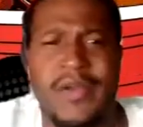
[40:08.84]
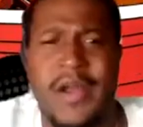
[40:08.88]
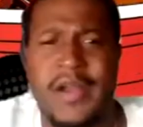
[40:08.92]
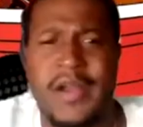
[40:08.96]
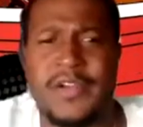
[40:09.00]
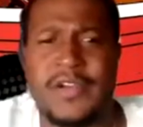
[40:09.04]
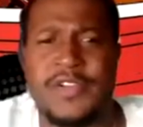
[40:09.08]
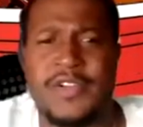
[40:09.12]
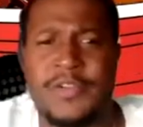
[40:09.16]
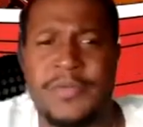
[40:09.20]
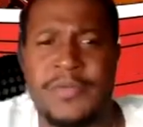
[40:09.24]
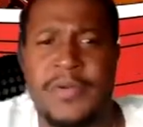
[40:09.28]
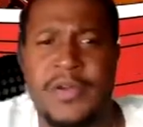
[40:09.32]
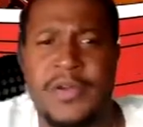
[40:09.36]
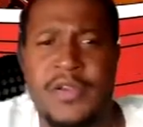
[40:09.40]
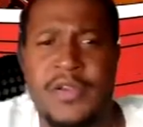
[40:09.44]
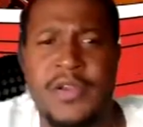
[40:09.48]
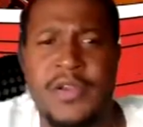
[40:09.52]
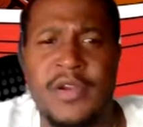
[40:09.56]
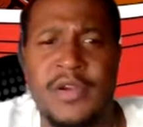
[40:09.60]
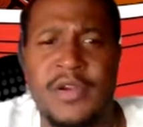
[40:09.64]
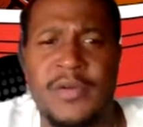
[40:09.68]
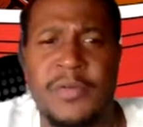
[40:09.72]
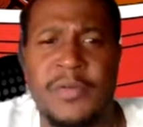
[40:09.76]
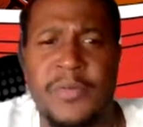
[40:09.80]
Rodgers, bro, you
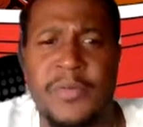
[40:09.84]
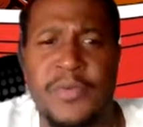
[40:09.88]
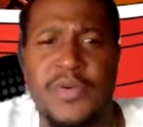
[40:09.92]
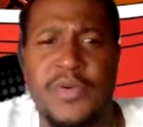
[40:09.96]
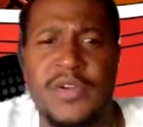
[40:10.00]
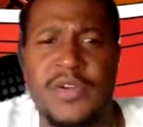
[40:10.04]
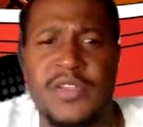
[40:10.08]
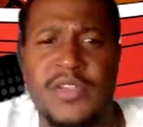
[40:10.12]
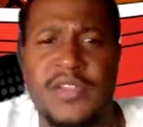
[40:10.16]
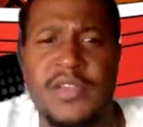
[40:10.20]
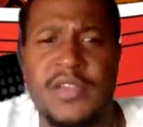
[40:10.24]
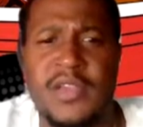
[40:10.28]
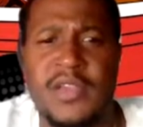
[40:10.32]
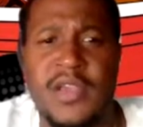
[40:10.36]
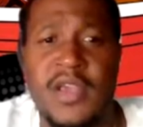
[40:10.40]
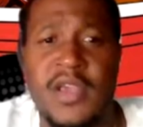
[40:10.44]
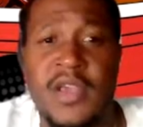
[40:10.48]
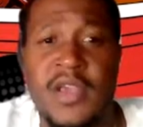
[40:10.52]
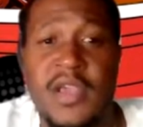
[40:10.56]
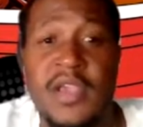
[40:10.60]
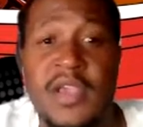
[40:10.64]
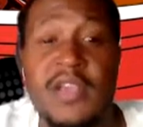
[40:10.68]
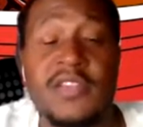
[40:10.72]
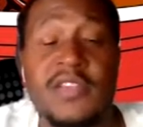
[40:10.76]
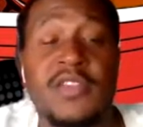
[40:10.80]
hear the reports
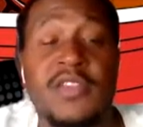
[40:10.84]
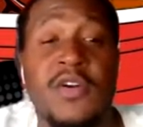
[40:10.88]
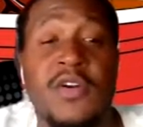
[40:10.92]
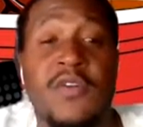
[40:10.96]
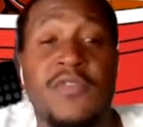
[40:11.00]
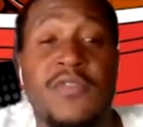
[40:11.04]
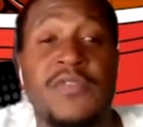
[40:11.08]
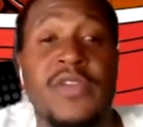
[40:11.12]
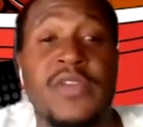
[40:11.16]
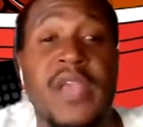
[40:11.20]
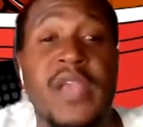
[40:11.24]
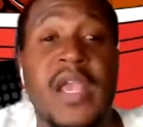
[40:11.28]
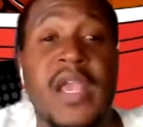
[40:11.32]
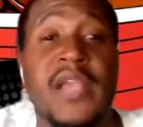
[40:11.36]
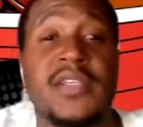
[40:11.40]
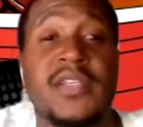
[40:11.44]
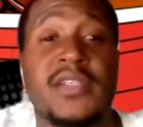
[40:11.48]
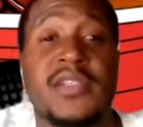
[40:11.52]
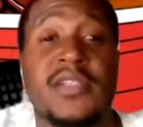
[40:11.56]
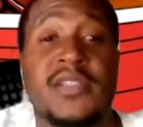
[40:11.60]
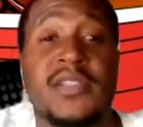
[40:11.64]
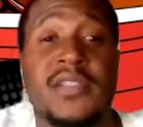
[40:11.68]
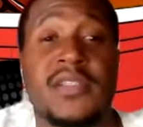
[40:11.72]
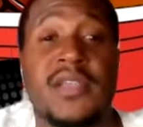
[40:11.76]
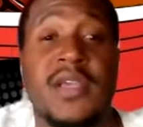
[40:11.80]
he told free
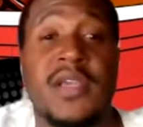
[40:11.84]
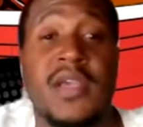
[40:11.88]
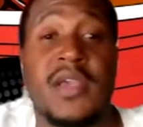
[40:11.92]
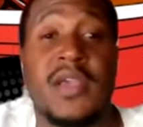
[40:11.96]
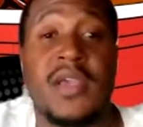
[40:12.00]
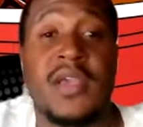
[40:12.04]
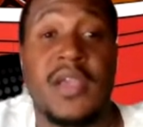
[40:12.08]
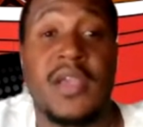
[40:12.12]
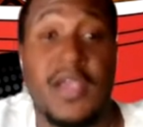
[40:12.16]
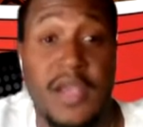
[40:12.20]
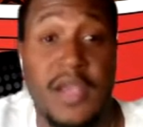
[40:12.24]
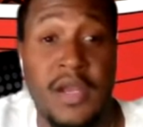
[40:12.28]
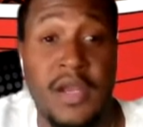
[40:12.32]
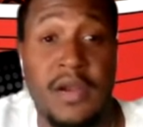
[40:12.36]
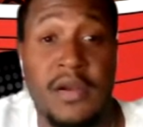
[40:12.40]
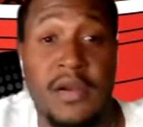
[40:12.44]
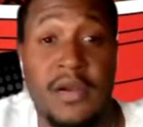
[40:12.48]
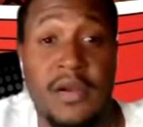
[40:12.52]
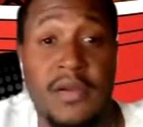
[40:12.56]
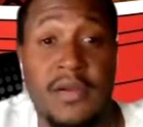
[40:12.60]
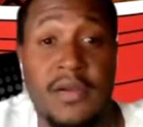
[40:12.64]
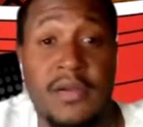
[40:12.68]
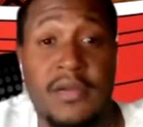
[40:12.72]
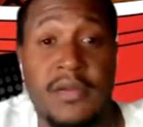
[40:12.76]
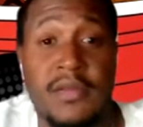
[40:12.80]
agents
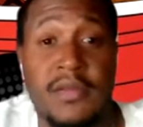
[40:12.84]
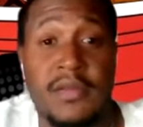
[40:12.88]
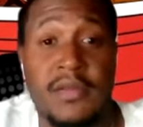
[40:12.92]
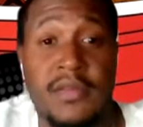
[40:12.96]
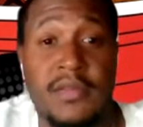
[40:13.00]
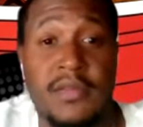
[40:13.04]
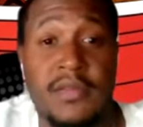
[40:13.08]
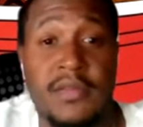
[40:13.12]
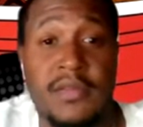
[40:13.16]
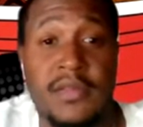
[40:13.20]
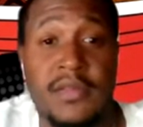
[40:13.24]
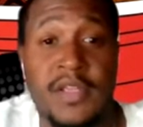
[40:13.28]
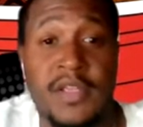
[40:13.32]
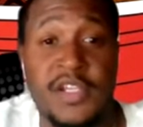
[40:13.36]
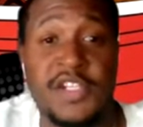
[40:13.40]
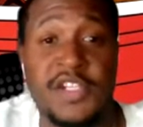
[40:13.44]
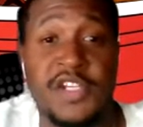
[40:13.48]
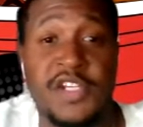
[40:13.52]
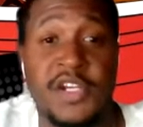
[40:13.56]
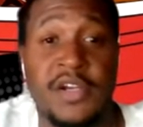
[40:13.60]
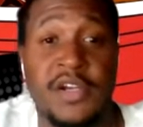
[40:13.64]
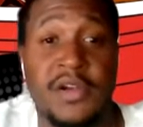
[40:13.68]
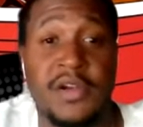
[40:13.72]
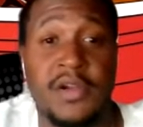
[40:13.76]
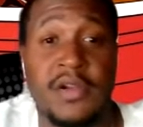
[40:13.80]
here this
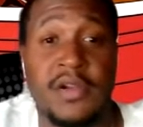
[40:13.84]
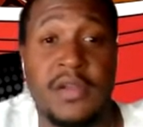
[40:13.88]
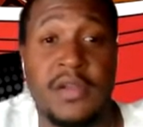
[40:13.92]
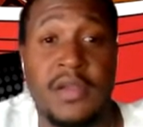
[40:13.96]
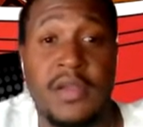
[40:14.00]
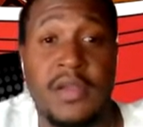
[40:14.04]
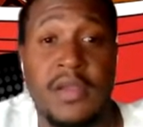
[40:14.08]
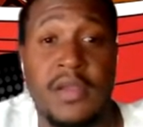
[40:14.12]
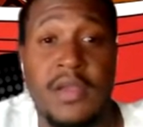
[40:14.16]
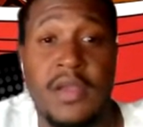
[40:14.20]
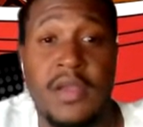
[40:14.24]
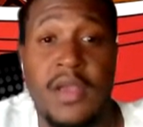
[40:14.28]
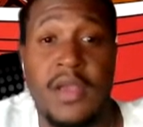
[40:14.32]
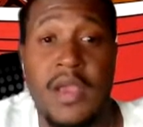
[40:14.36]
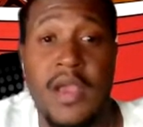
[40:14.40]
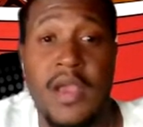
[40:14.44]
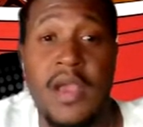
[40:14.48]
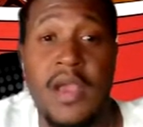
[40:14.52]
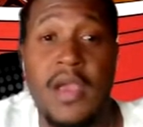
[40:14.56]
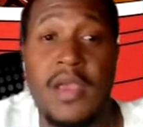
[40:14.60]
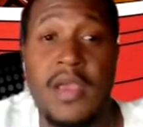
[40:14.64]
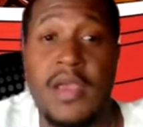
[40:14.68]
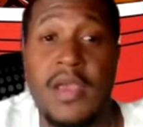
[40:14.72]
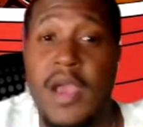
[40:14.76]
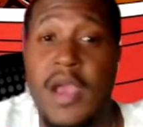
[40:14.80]
year,
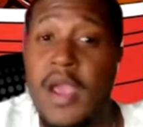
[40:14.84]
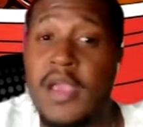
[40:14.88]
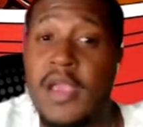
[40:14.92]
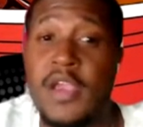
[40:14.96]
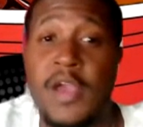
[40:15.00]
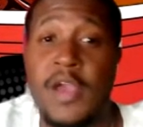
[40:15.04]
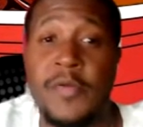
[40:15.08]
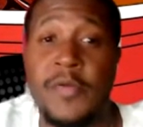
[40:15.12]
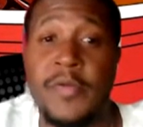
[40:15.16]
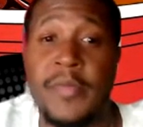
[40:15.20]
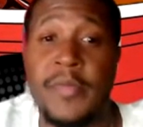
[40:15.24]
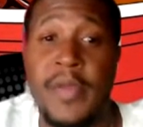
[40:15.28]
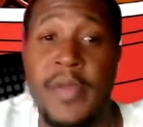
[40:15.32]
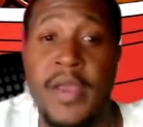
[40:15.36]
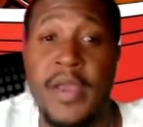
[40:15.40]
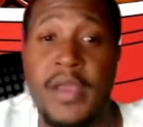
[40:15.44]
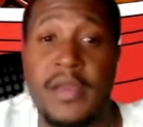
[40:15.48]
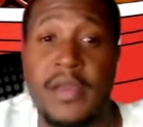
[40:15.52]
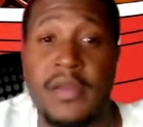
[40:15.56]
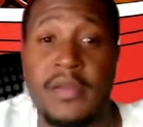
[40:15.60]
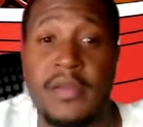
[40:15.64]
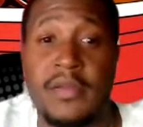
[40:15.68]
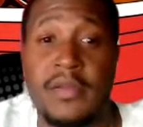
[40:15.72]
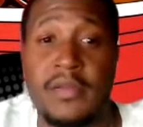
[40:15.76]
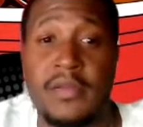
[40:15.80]
hey, I ain't coming back.